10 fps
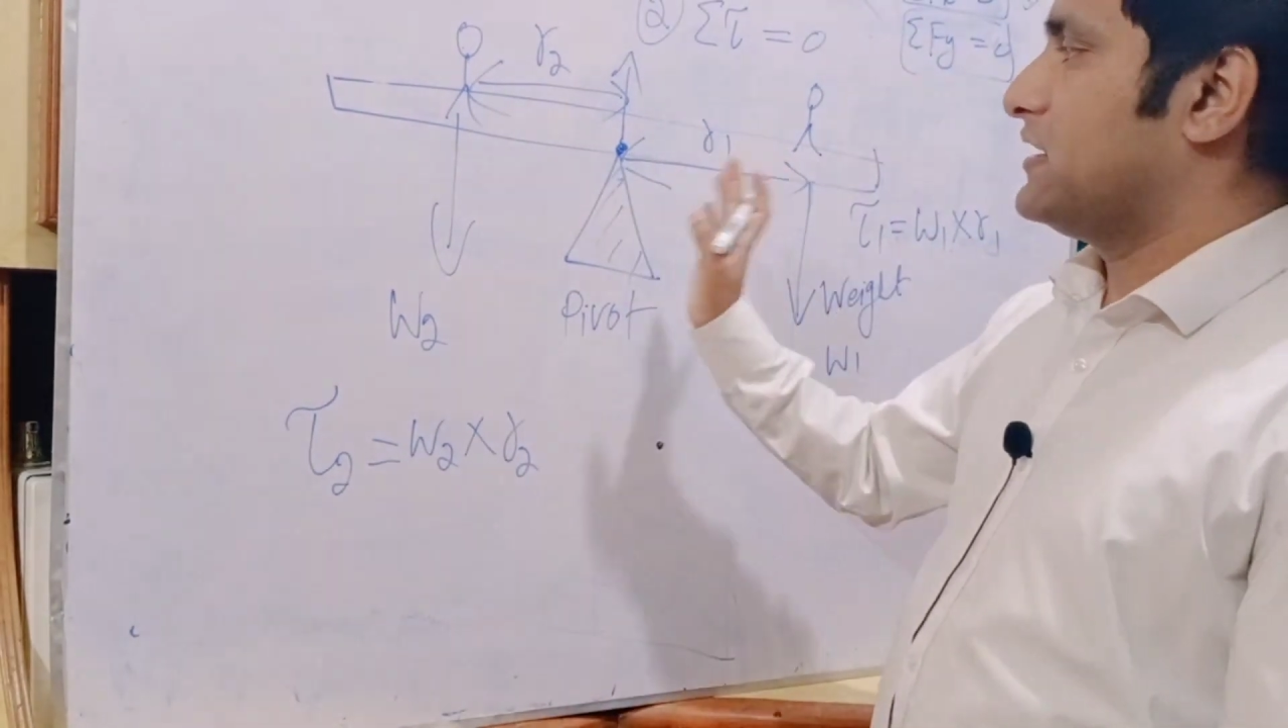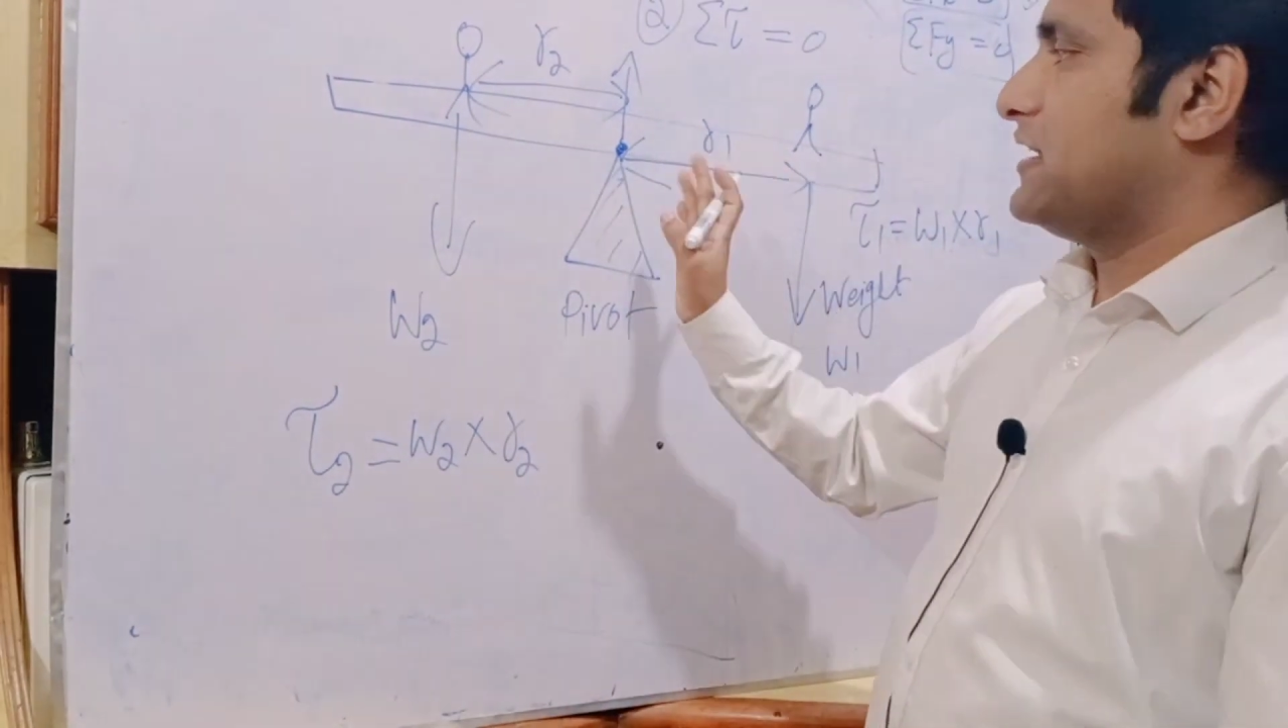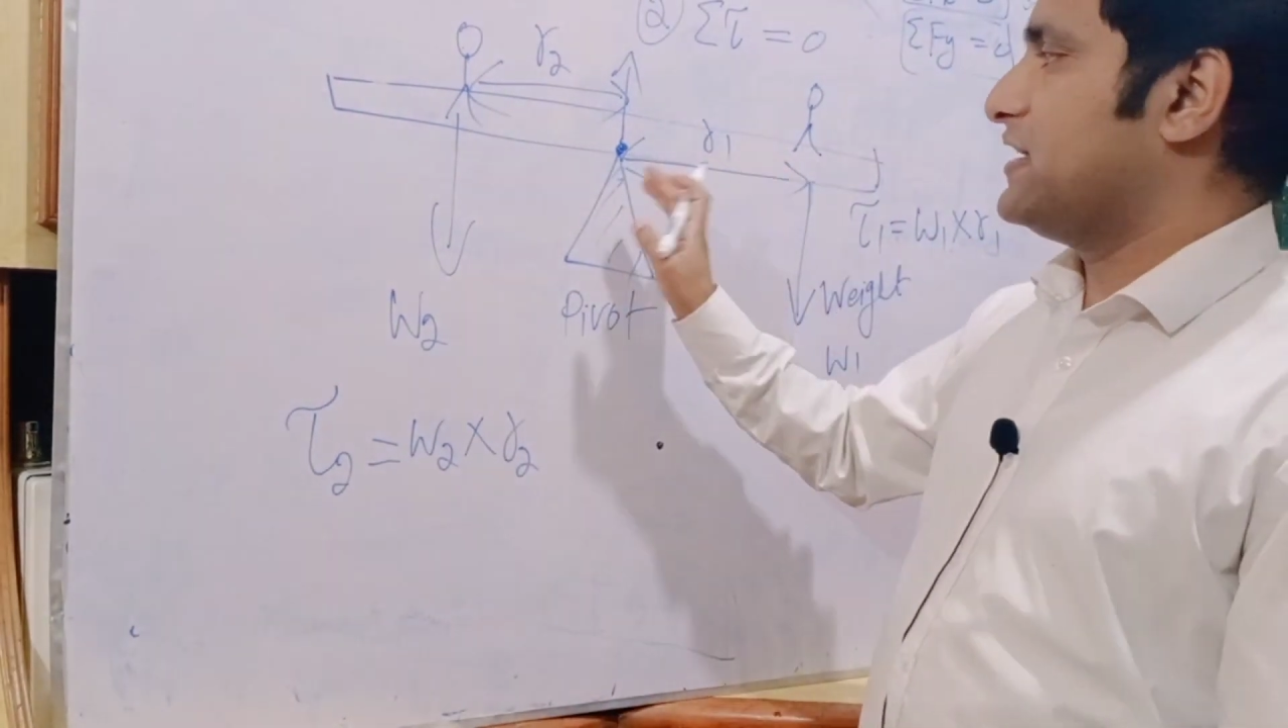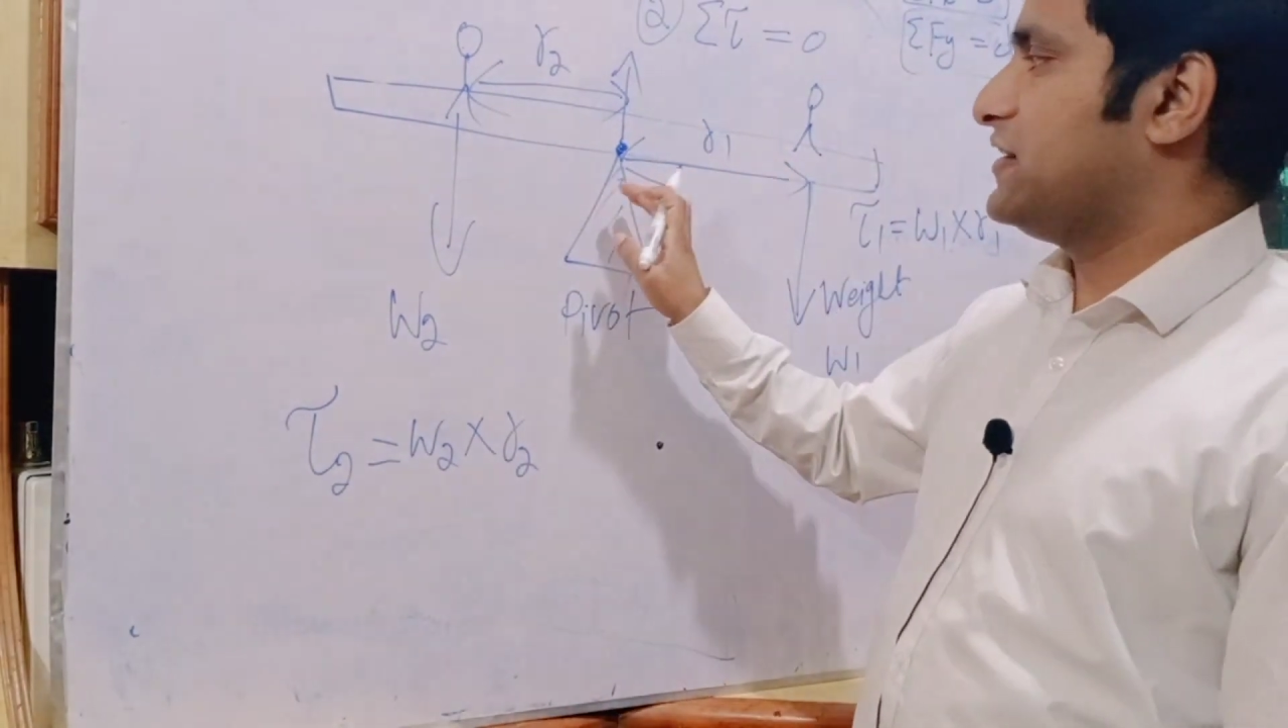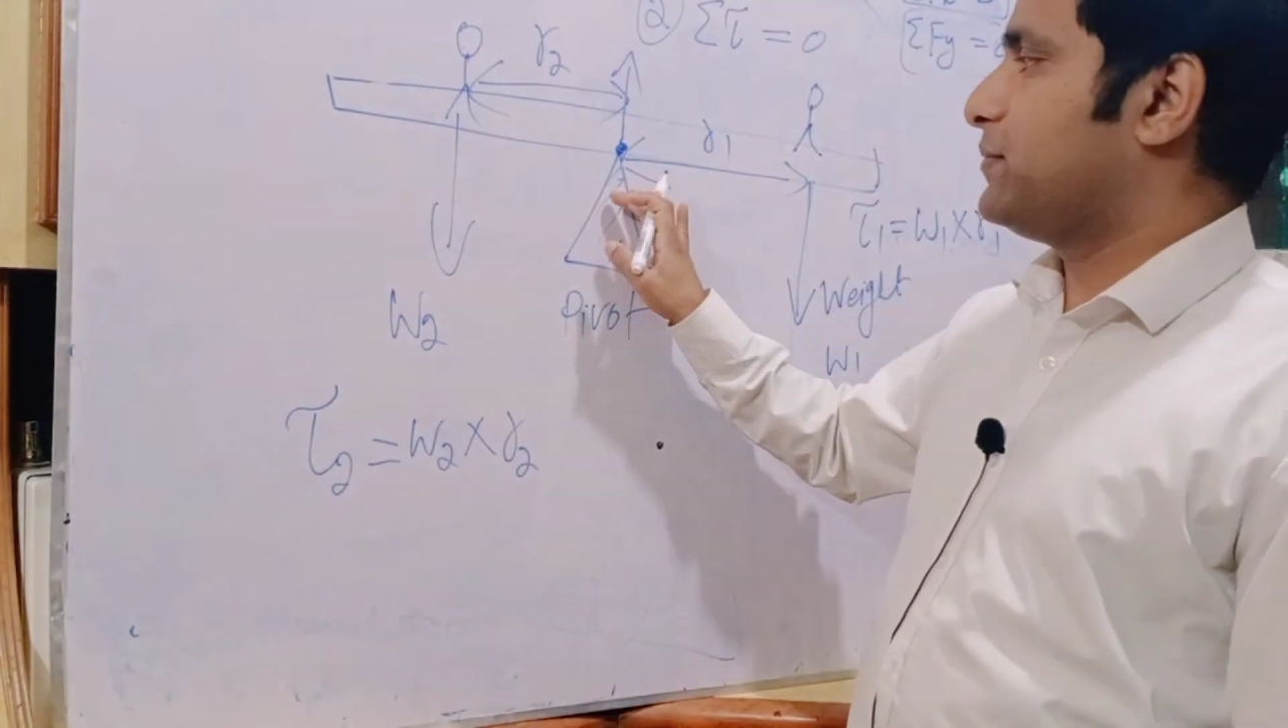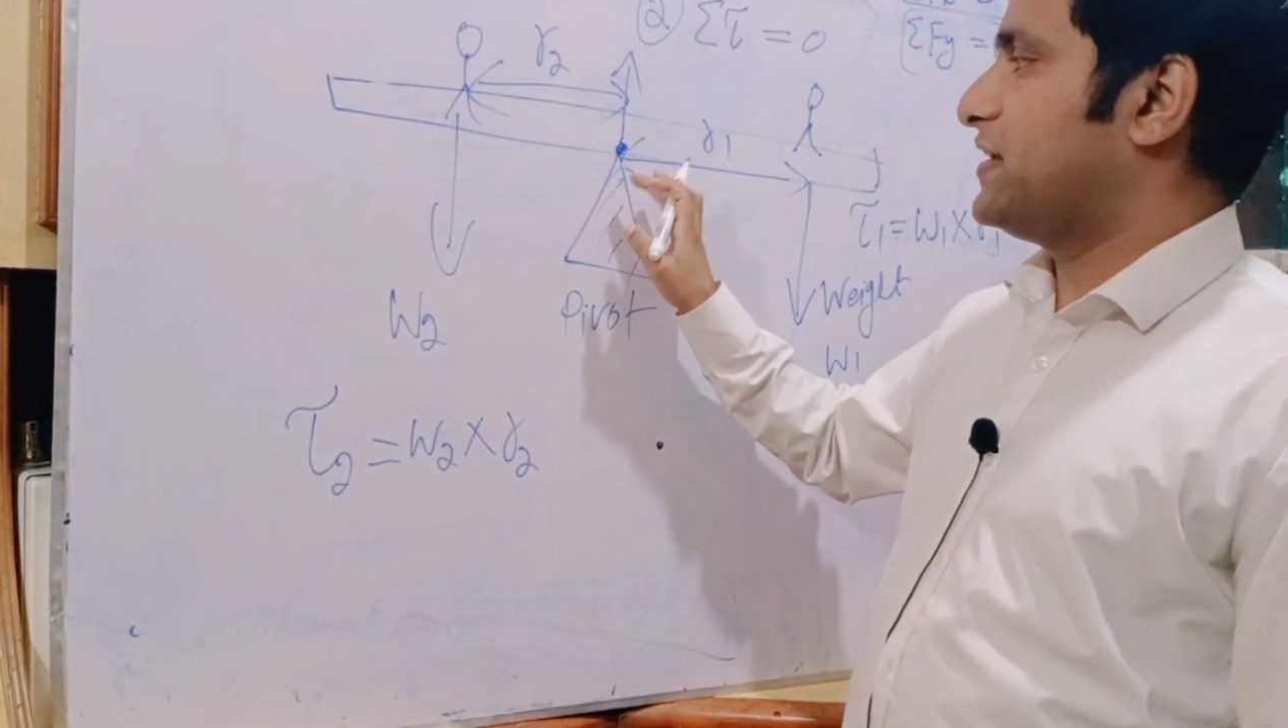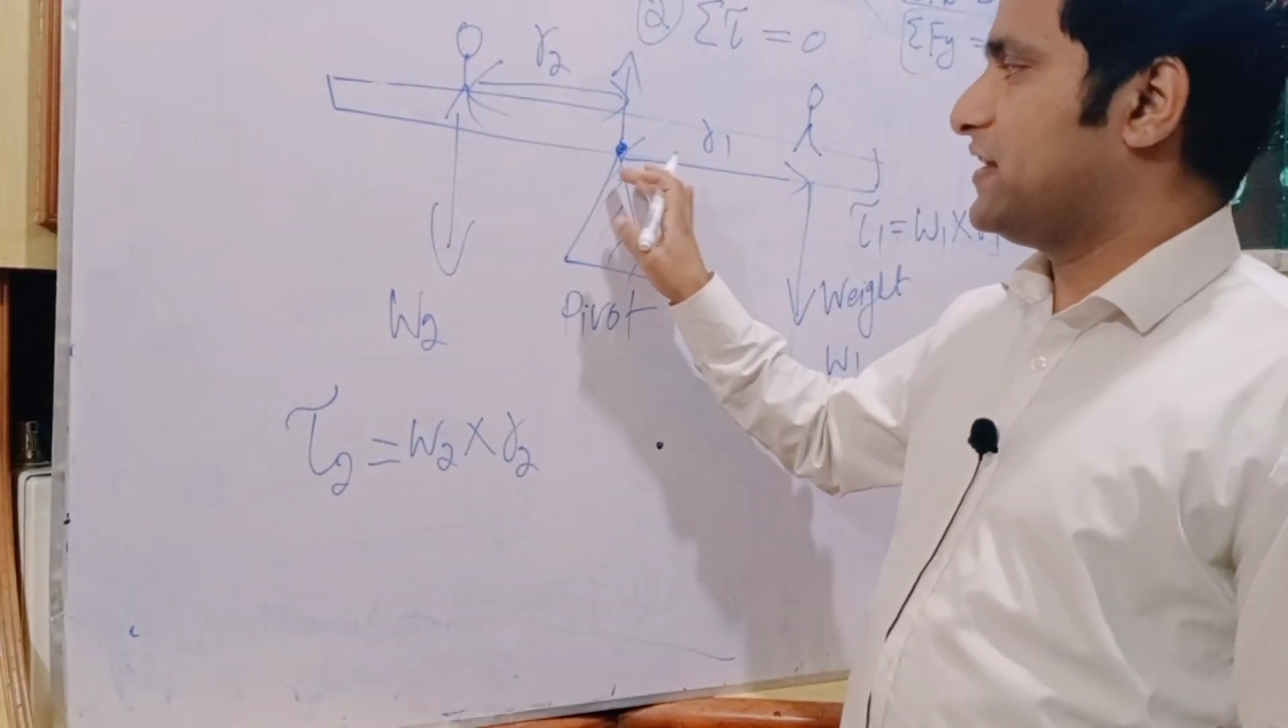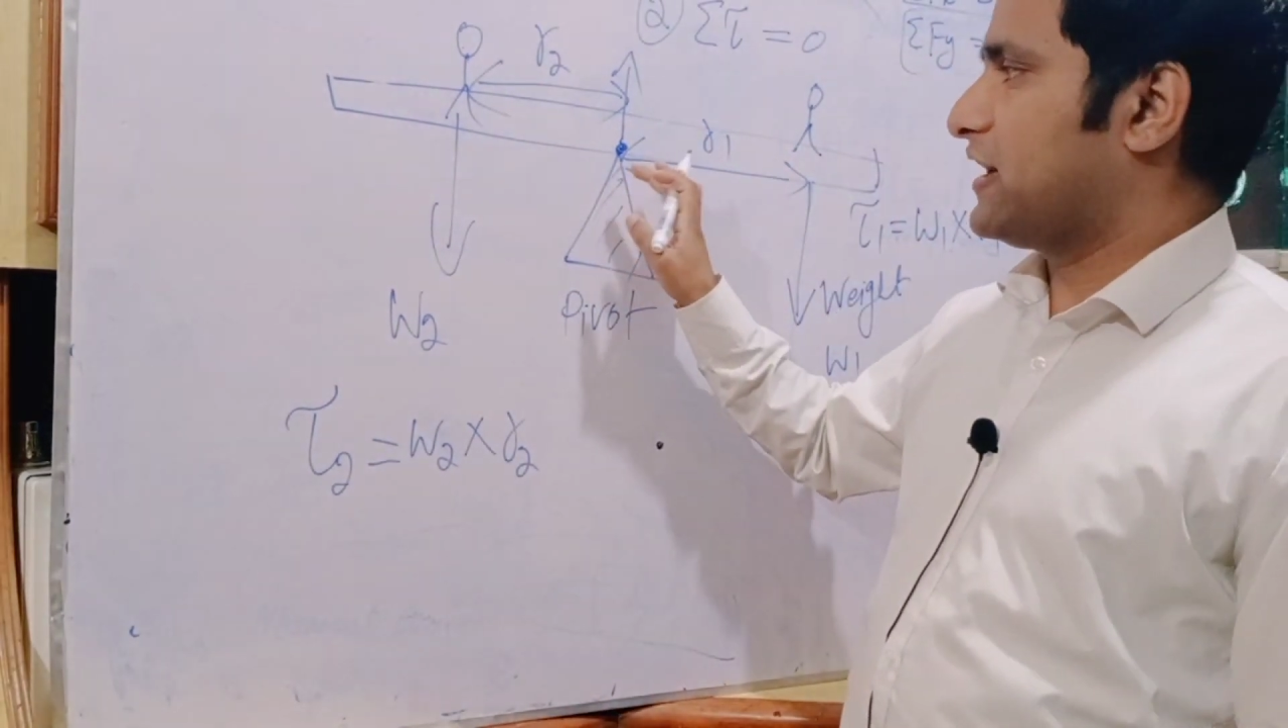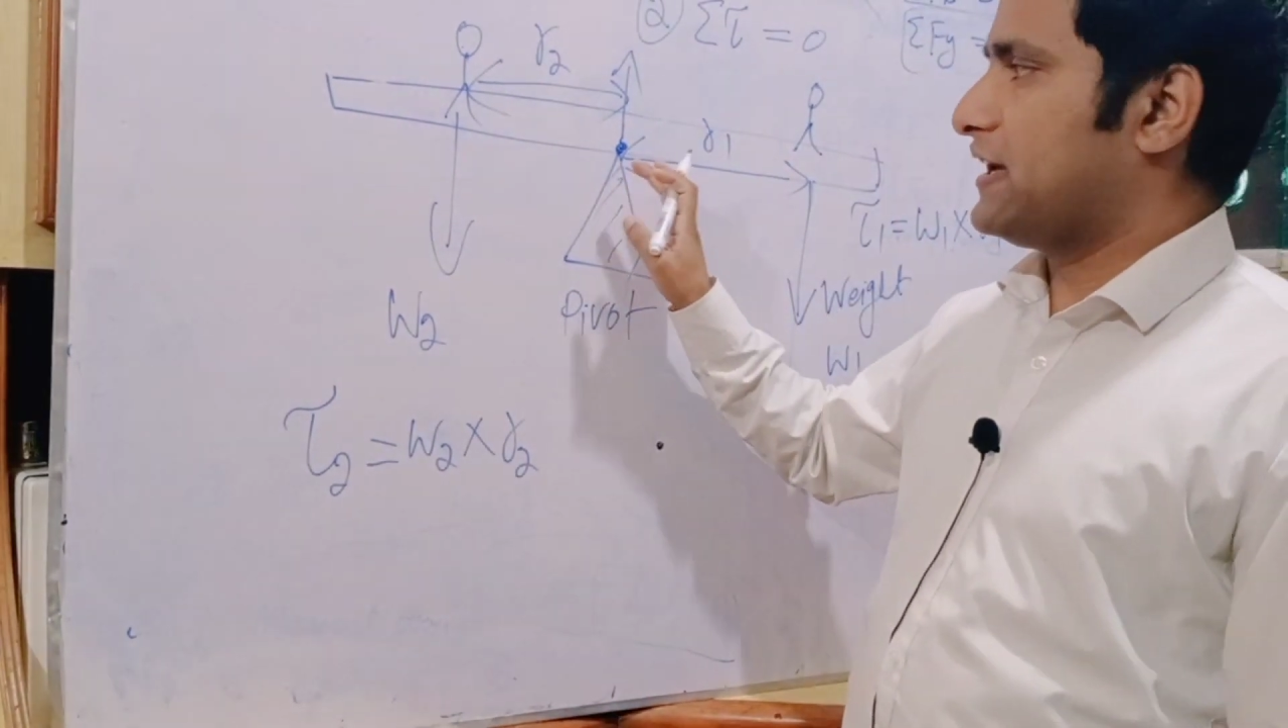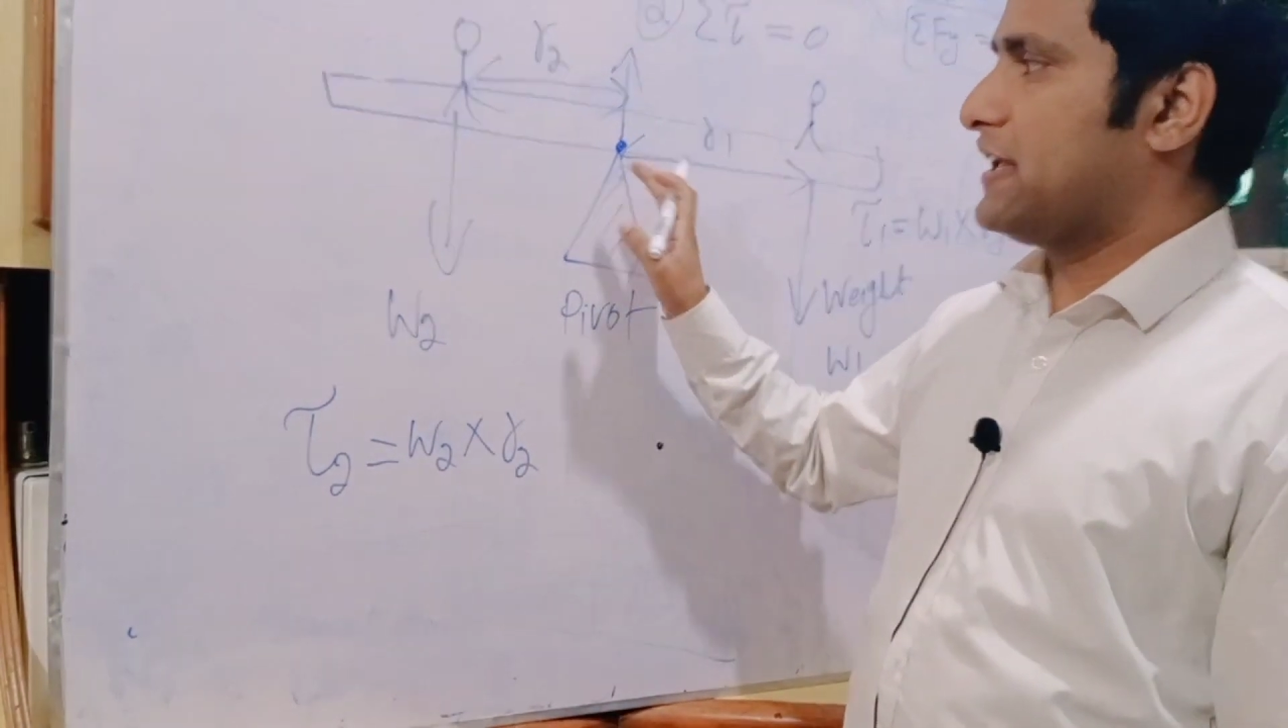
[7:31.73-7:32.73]
is
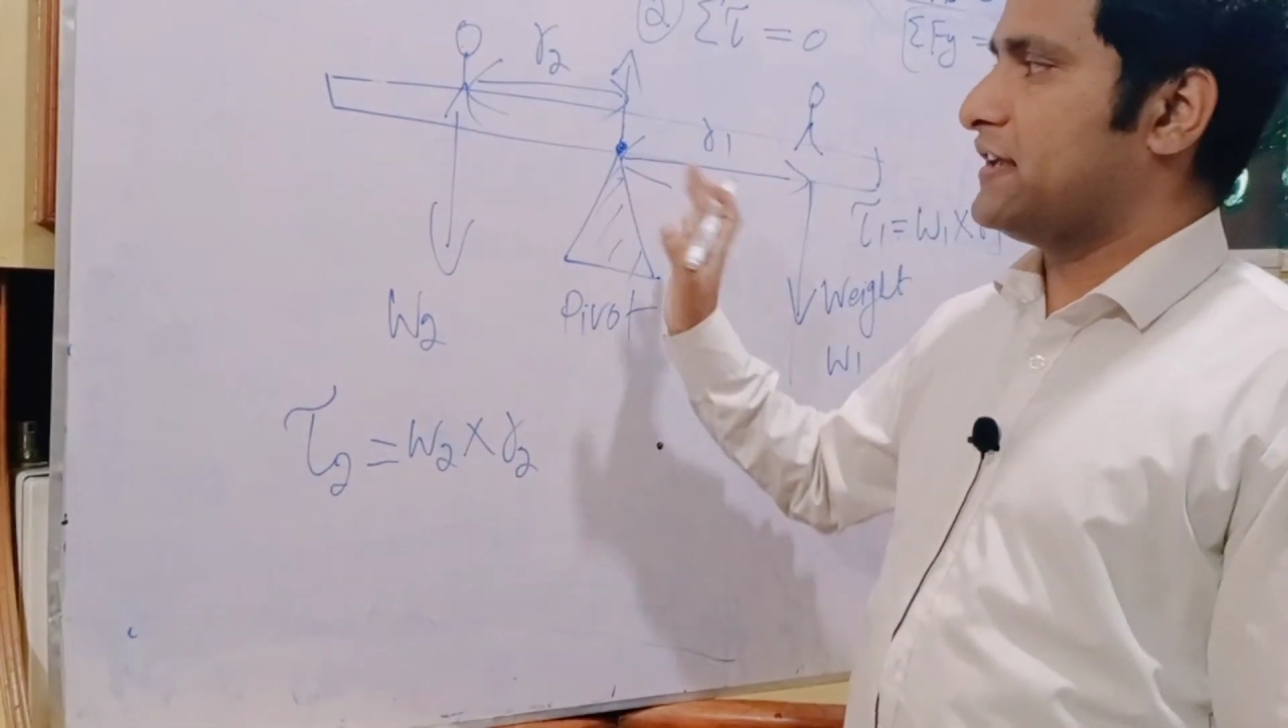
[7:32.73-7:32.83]
basically